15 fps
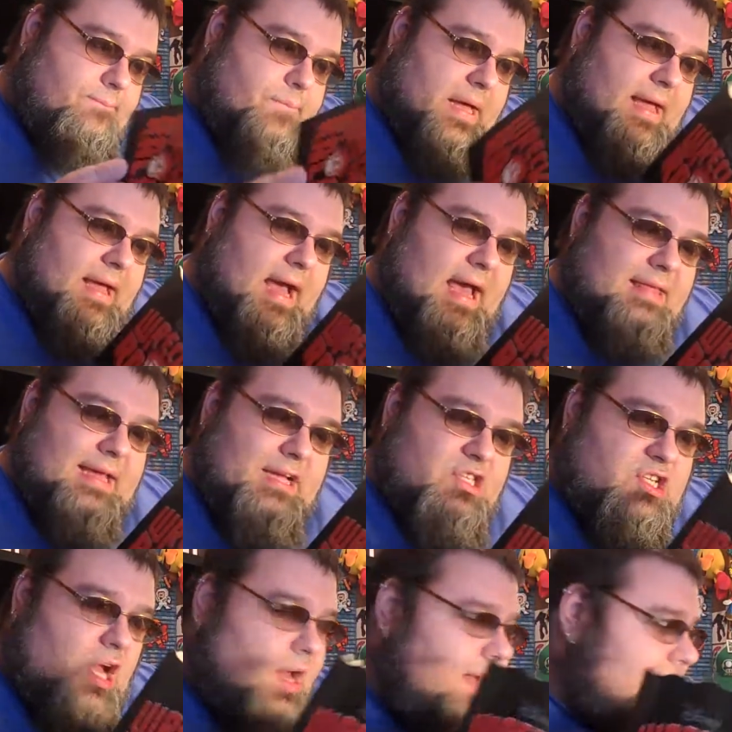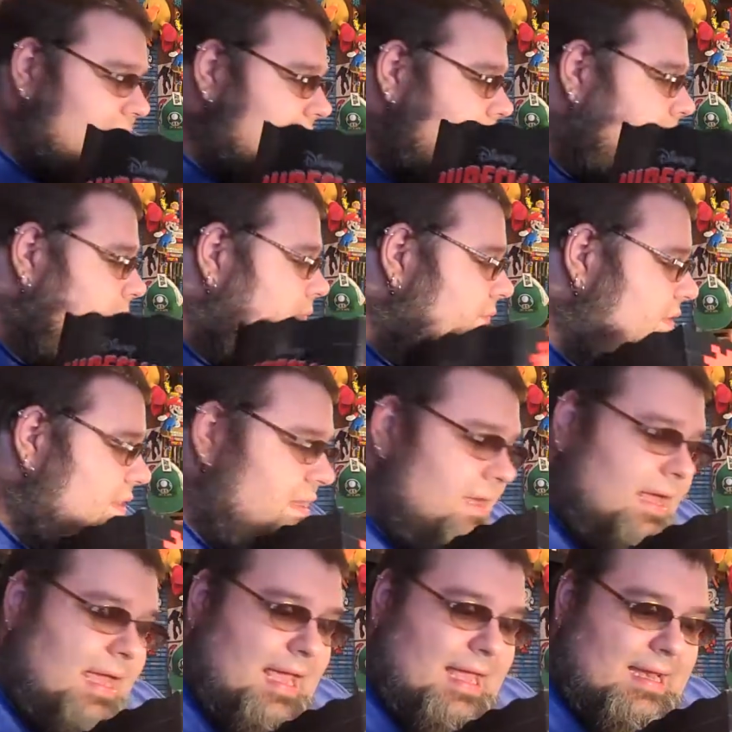But I think it's awesome,
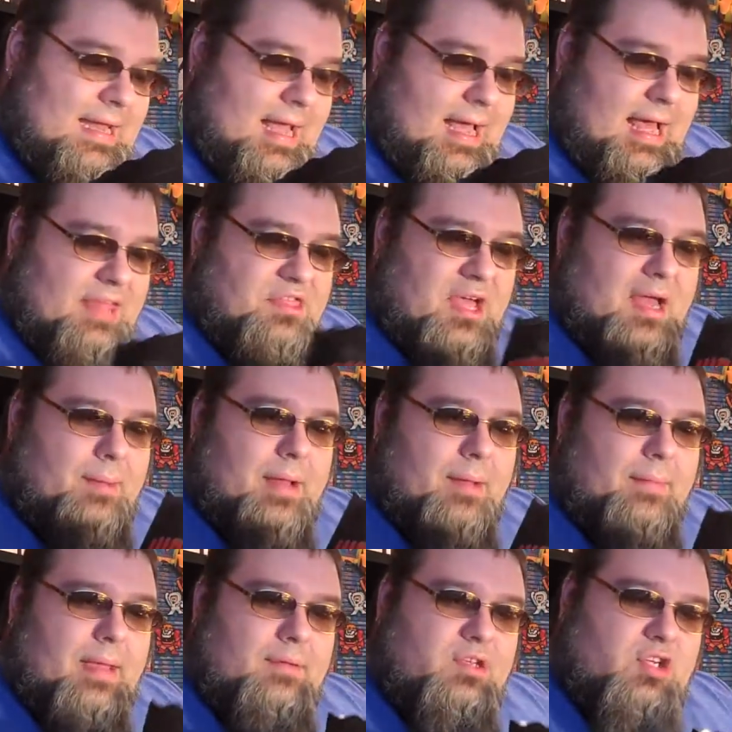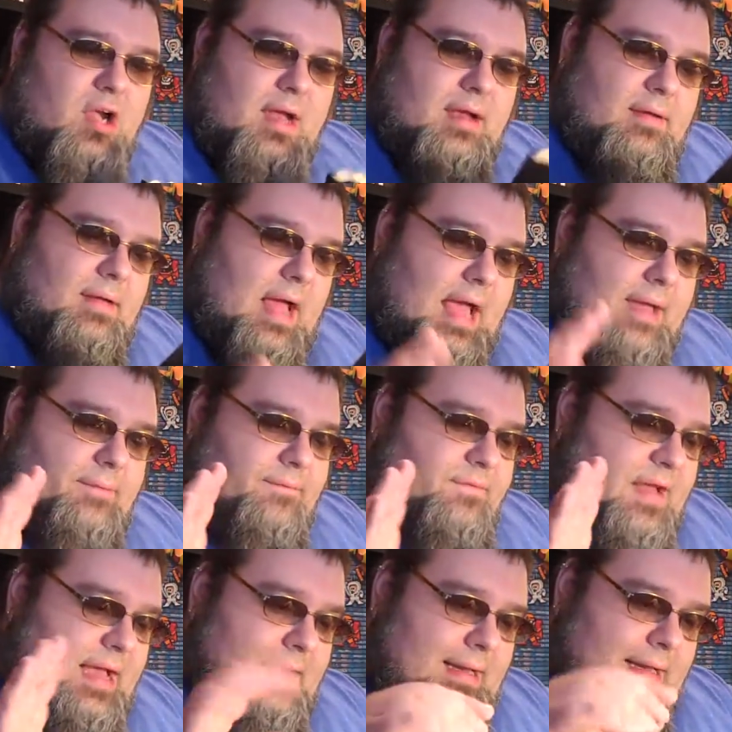and I thought about maybe trying to
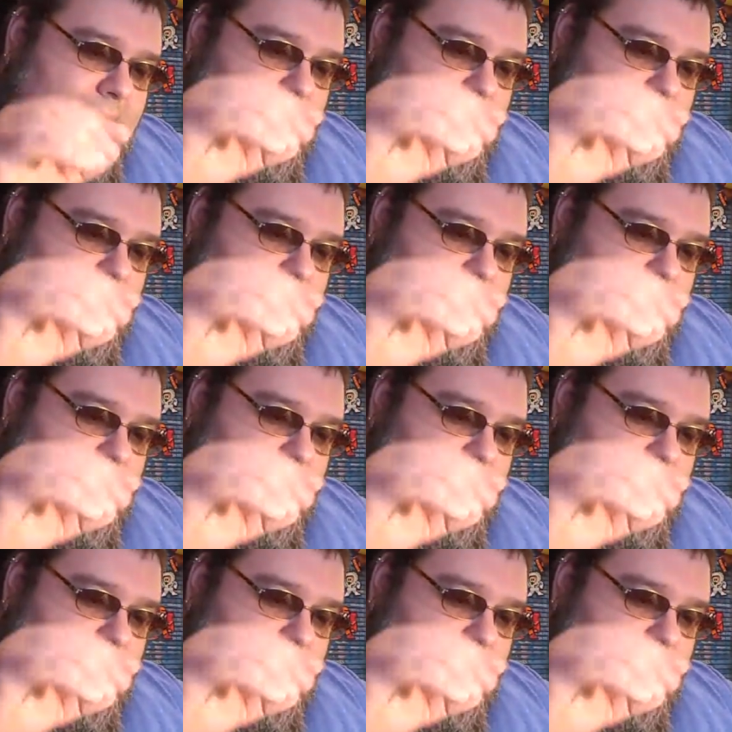find a